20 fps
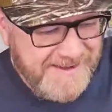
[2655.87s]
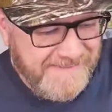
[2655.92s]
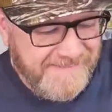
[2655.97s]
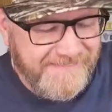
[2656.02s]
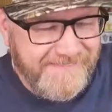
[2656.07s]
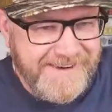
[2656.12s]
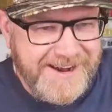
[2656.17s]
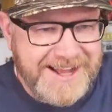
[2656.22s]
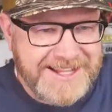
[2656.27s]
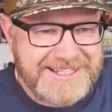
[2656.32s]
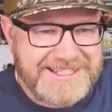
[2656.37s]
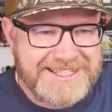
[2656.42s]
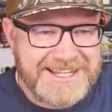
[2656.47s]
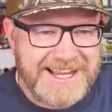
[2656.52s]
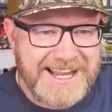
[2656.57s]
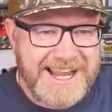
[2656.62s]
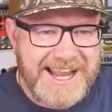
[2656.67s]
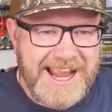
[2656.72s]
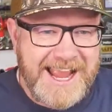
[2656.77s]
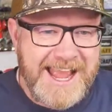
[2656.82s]
Once
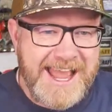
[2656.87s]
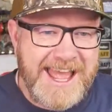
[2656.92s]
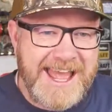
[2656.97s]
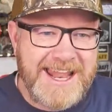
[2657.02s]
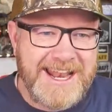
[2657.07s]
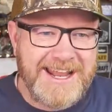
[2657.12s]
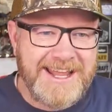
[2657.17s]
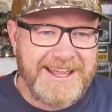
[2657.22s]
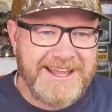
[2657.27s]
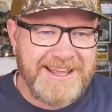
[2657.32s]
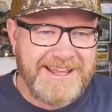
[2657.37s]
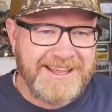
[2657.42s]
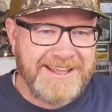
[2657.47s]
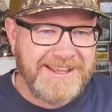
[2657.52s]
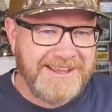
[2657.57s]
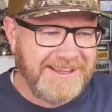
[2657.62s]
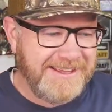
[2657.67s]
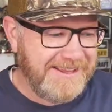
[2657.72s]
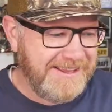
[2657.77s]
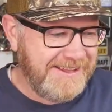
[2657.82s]
again,
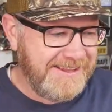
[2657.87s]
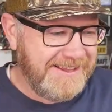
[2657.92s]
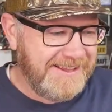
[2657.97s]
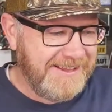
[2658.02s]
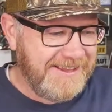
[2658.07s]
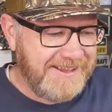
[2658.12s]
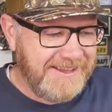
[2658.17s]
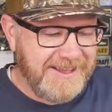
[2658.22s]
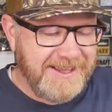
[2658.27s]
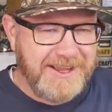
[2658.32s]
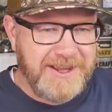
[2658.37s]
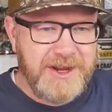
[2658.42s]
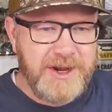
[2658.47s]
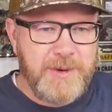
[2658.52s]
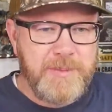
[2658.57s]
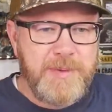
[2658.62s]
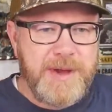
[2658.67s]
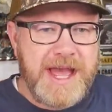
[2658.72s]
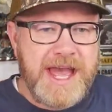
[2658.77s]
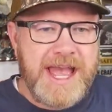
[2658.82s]

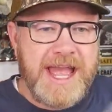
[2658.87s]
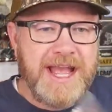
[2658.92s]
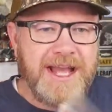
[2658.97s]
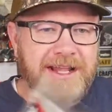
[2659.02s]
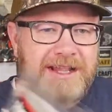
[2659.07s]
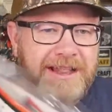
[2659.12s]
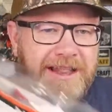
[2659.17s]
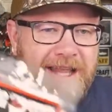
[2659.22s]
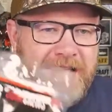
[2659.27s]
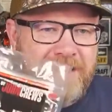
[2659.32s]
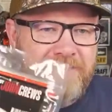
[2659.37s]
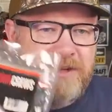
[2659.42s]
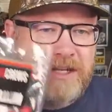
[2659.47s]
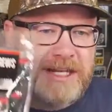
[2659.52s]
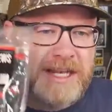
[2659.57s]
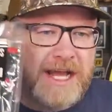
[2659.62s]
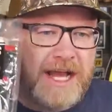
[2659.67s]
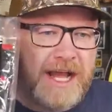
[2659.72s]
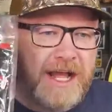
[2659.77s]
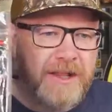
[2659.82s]
you're paying
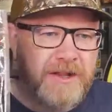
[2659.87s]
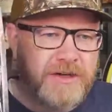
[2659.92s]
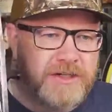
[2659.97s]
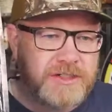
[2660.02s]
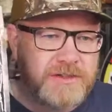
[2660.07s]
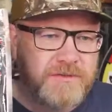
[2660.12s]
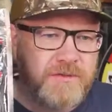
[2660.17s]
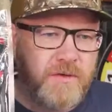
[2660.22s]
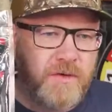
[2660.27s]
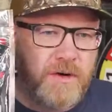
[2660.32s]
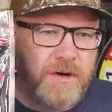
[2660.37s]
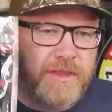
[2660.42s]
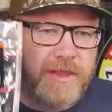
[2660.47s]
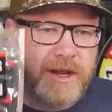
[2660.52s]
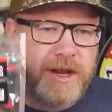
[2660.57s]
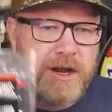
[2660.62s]
$11 for the